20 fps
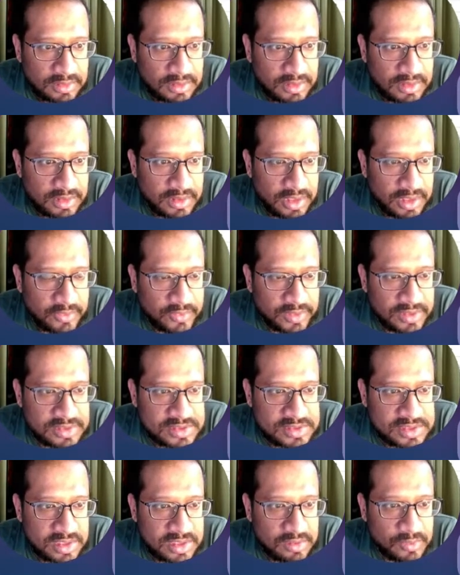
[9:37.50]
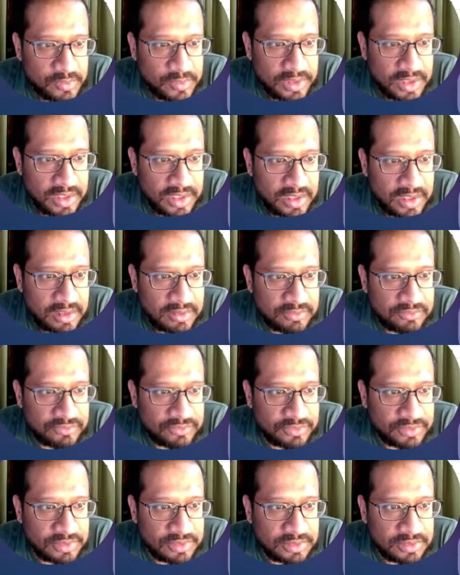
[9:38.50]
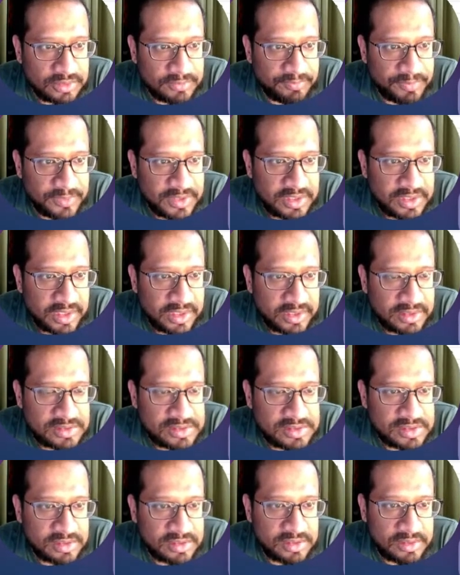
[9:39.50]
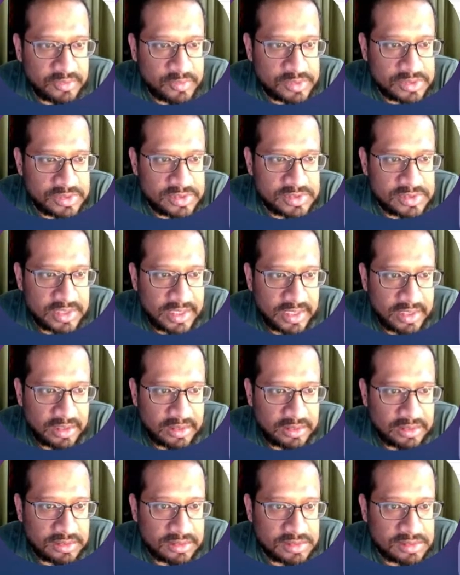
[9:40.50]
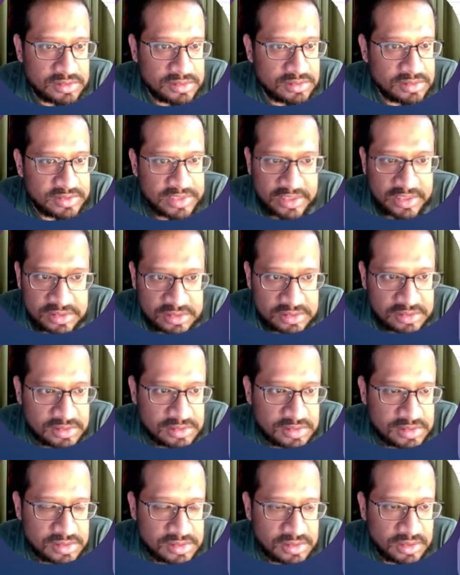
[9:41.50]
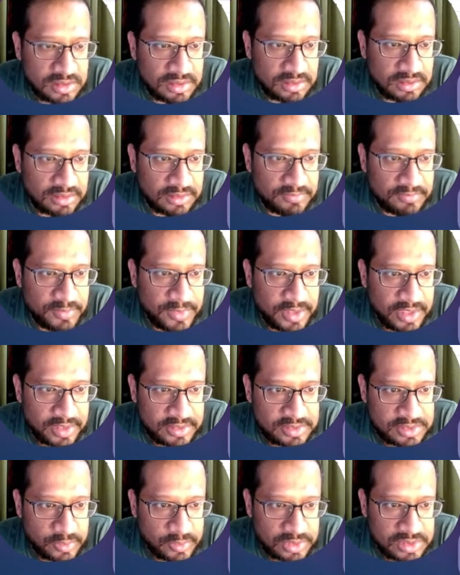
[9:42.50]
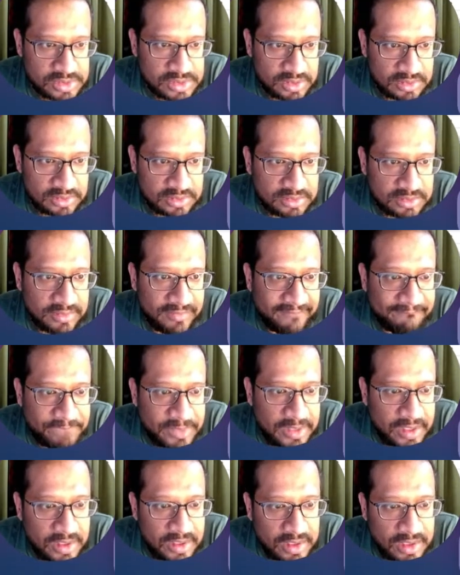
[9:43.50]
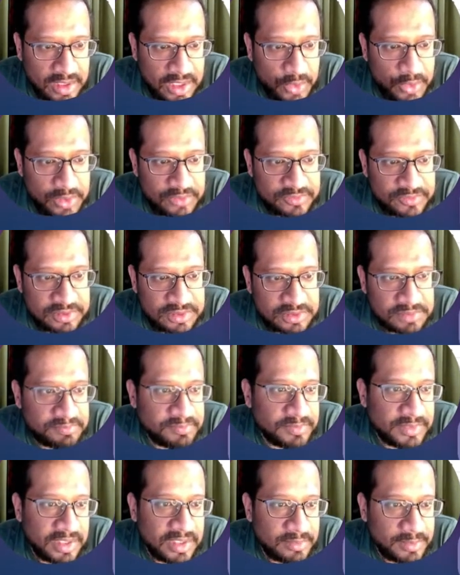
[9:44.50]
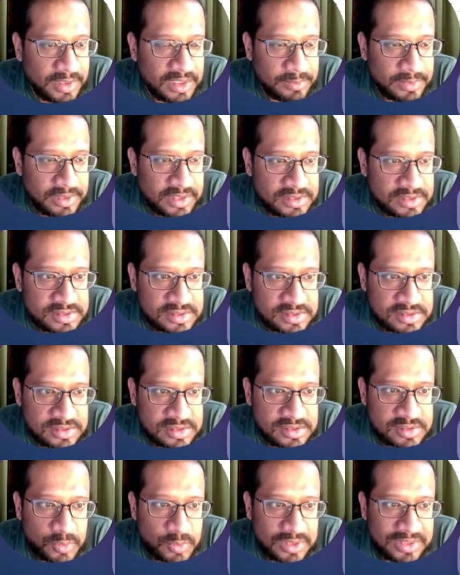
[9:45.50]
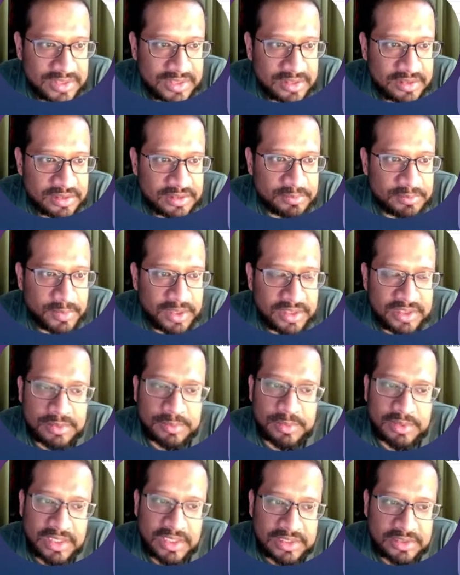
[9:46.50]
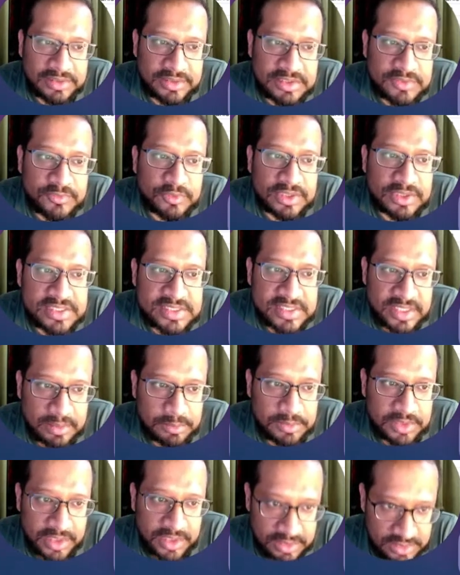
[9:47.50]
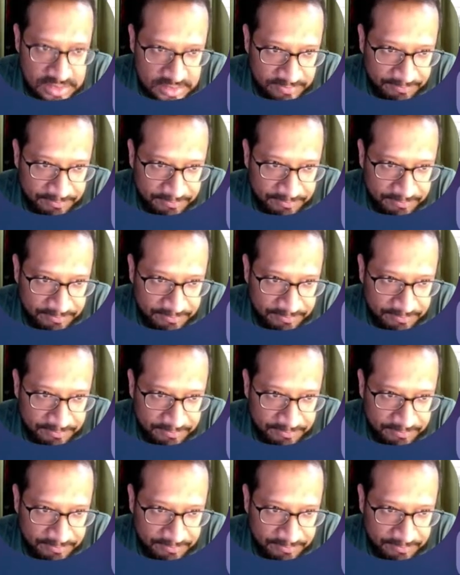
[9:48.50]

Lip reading: Now you can see we have dates and users and sessions next to each other. However, there might be instances where there are multiple entries for the same date,